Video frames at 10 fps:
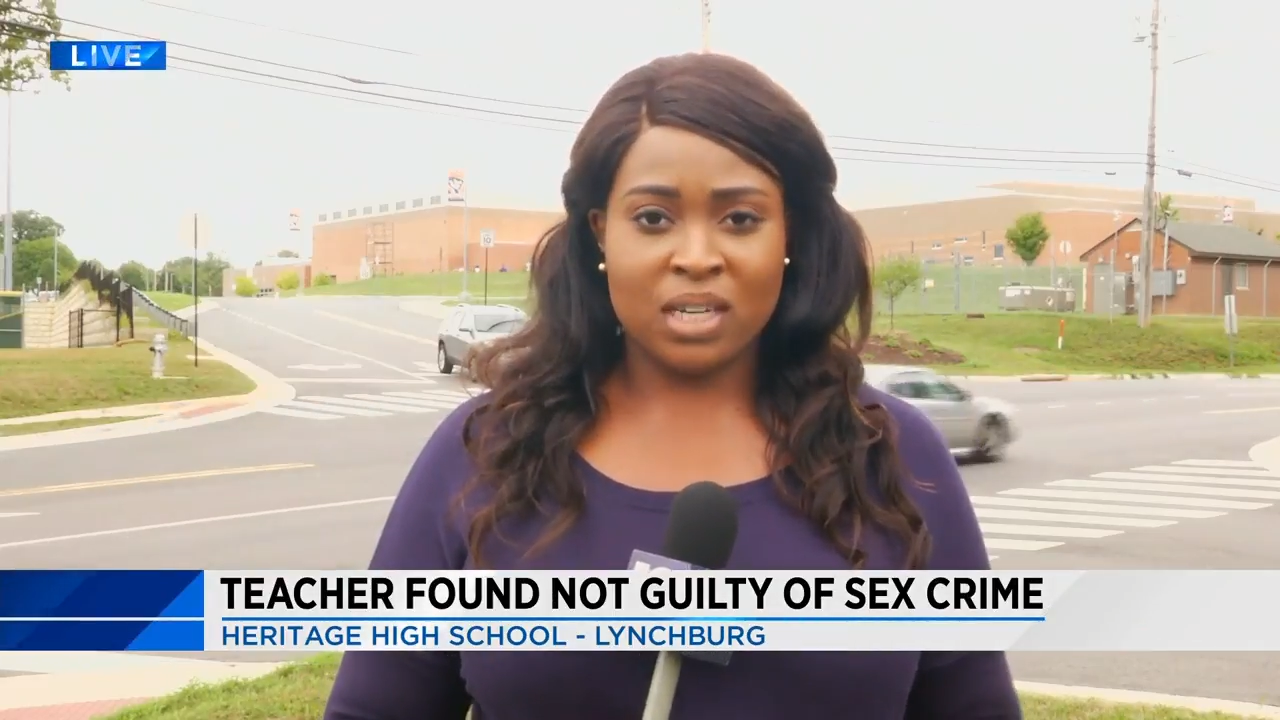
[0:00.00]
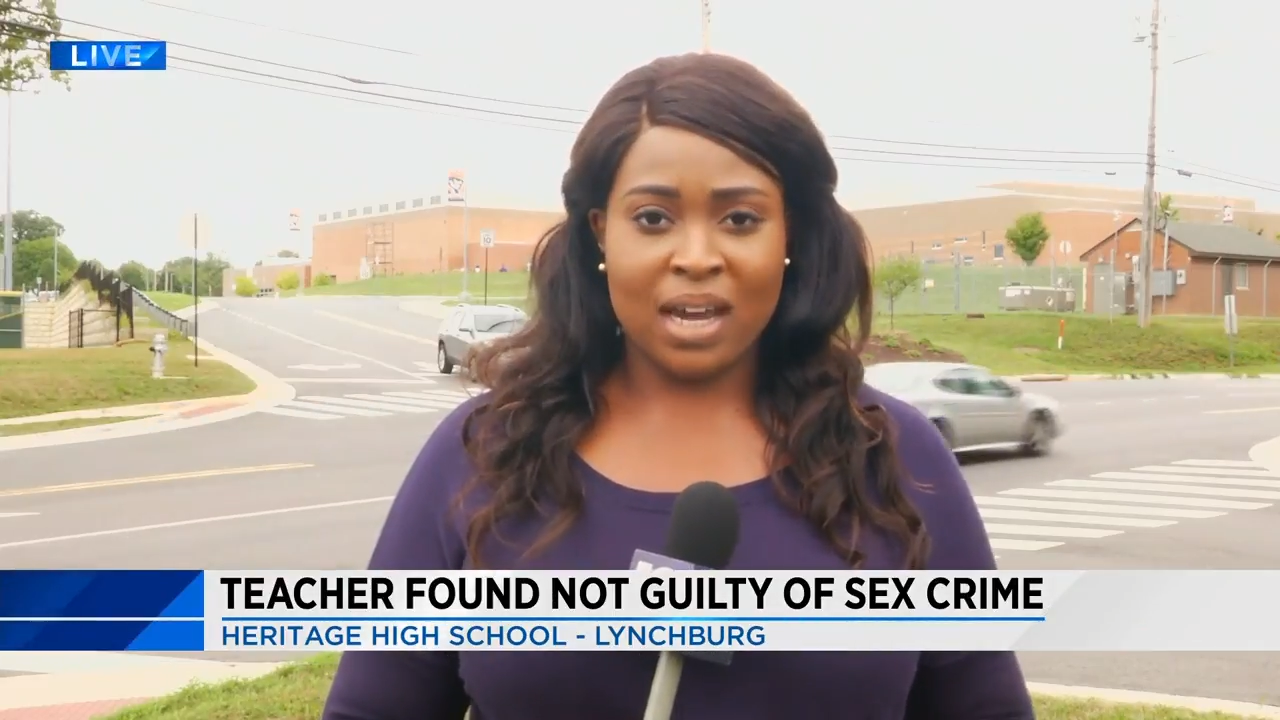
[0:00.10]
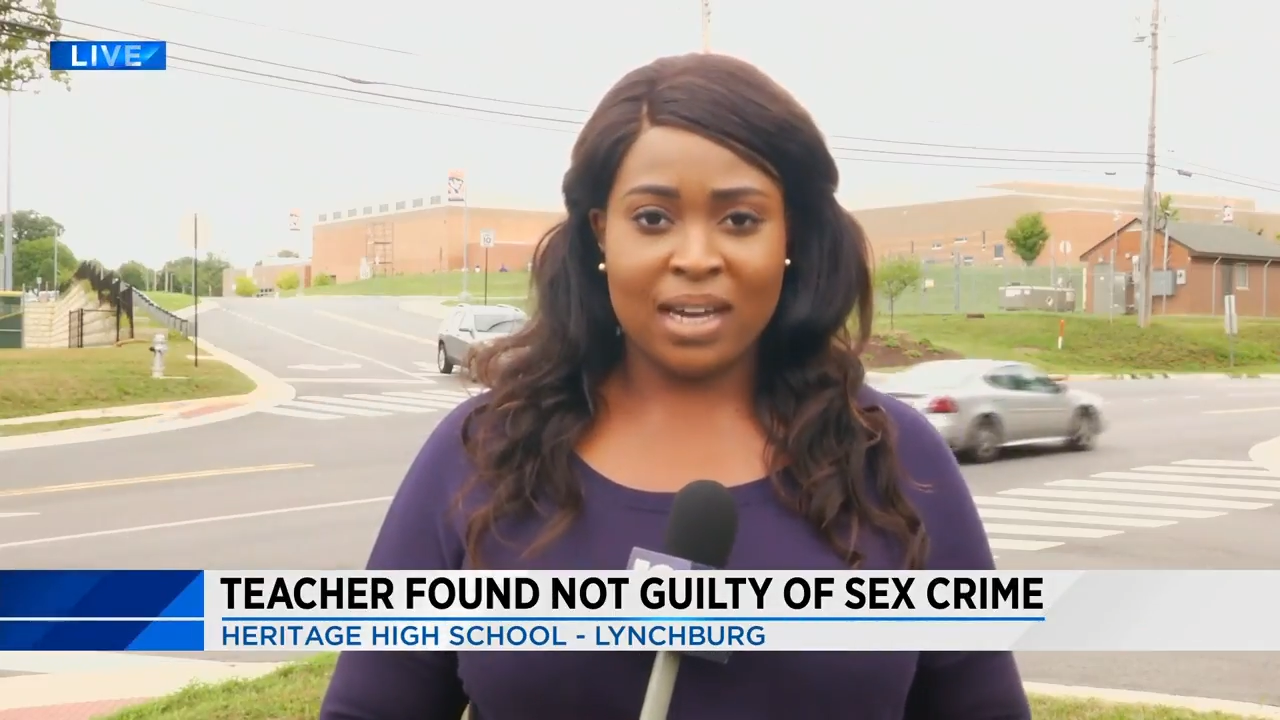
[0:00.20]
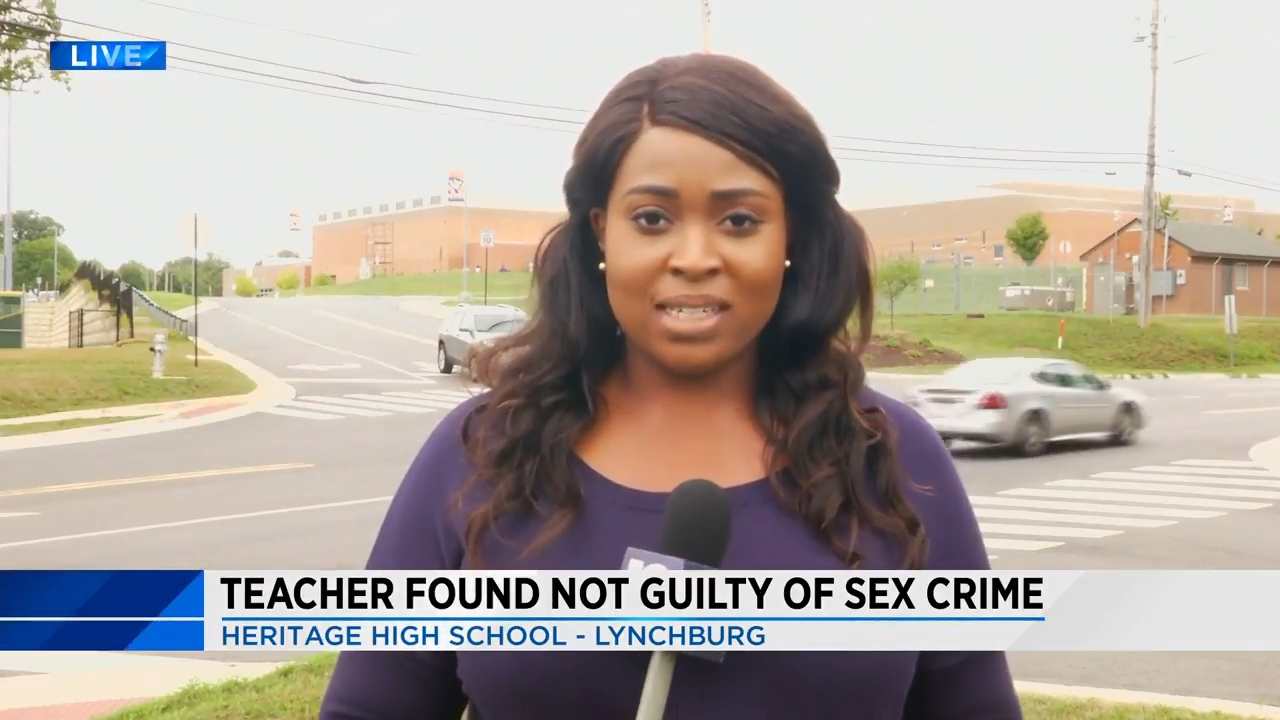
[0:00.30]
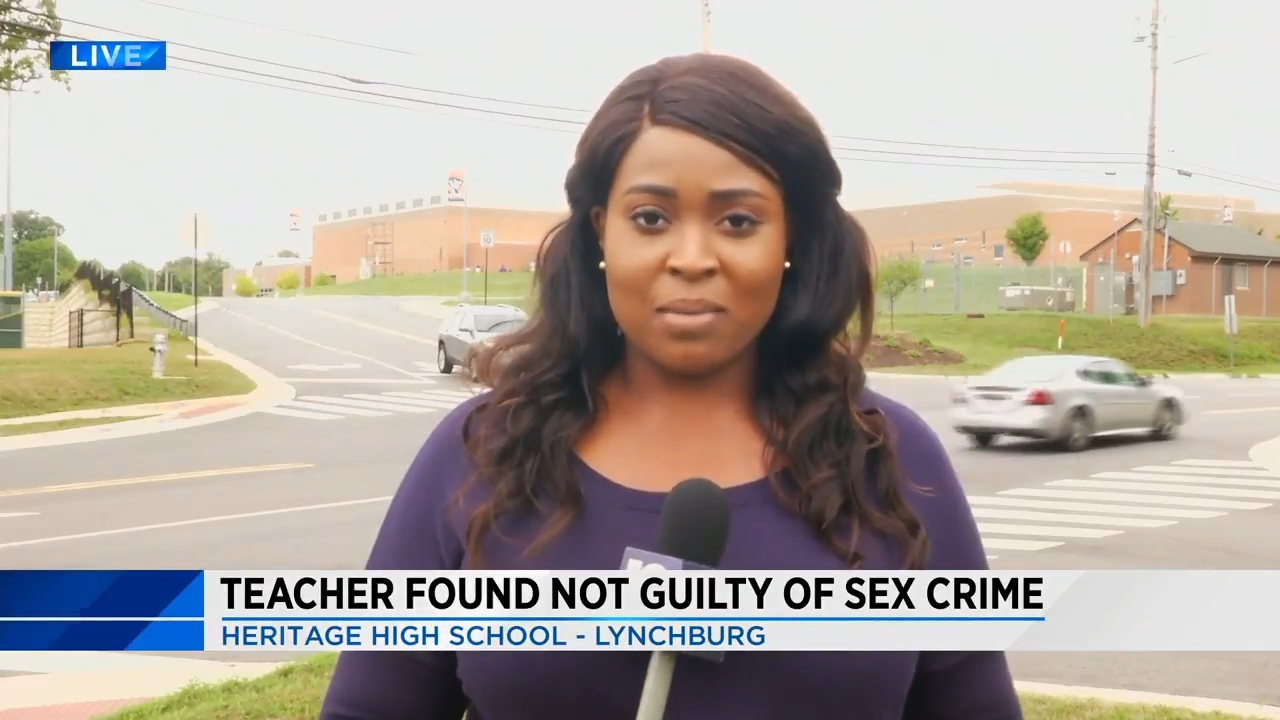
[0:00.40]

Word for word: tonight,